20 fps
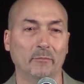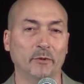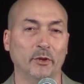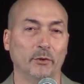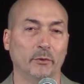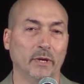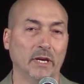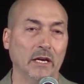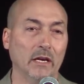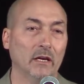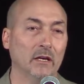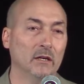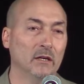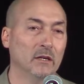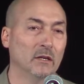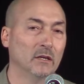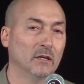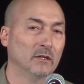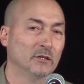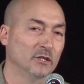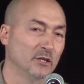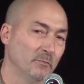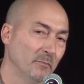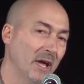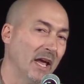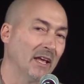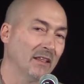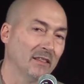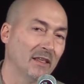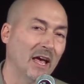doing to
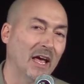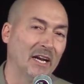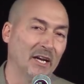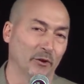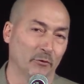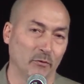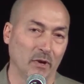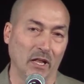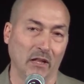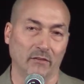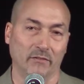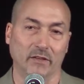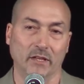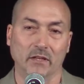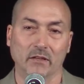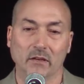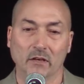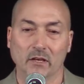make that irrelevant,